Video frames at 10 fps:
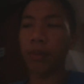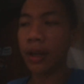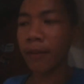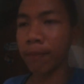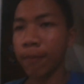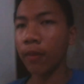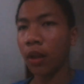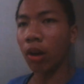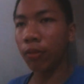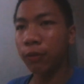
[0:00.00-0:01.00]
but
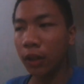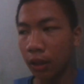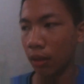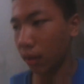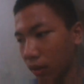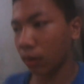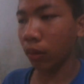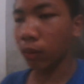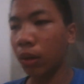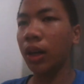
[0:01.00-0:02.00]
hopefully it
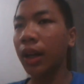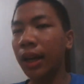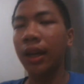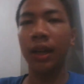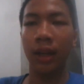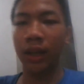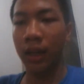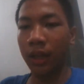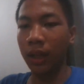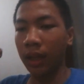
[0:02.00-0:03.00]
will work.
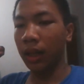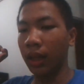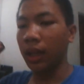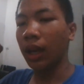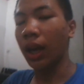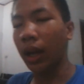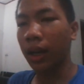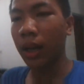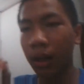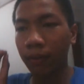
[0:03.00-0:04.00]

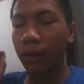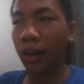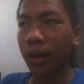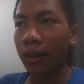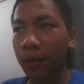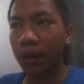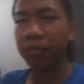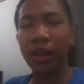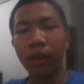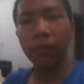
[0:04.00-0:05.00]
And I've done the
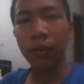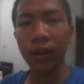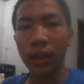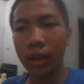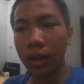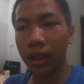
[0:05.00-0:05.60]
thumbnail for it,